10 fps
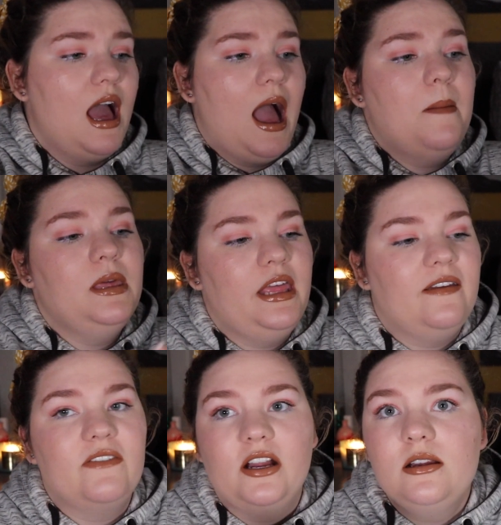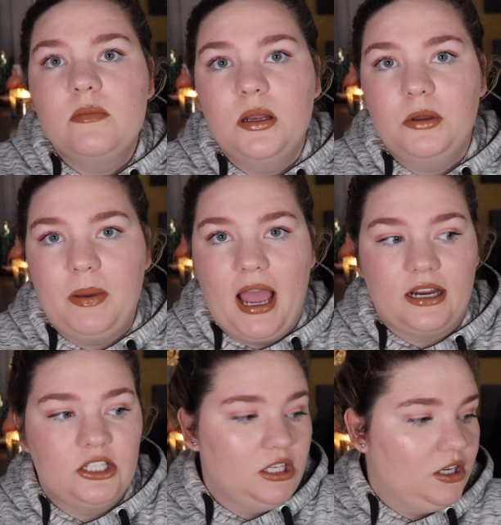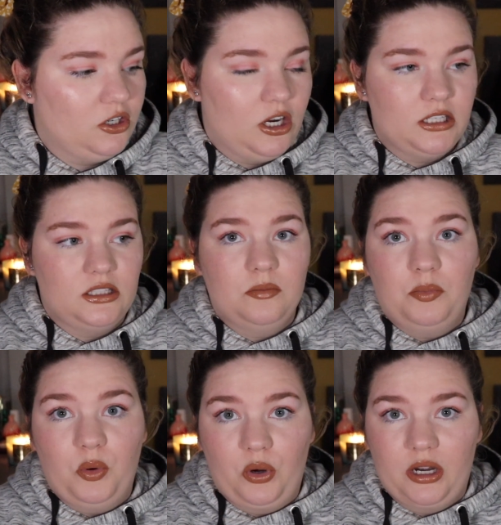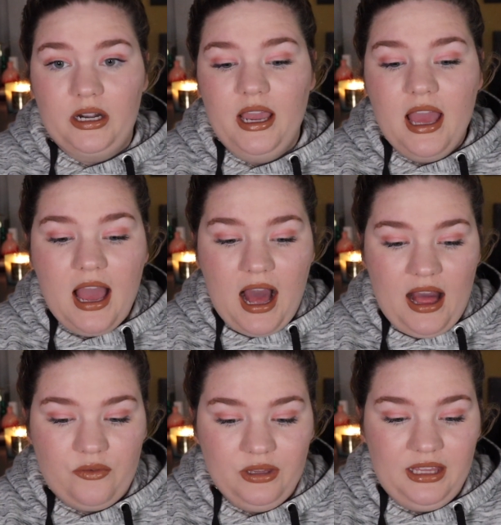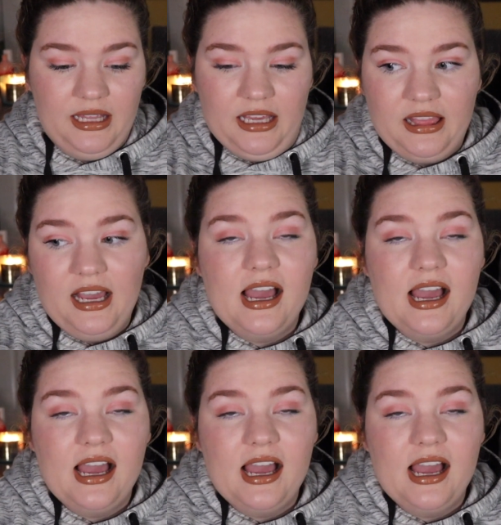I mean, like, very minimal packaging across the board. I really like that.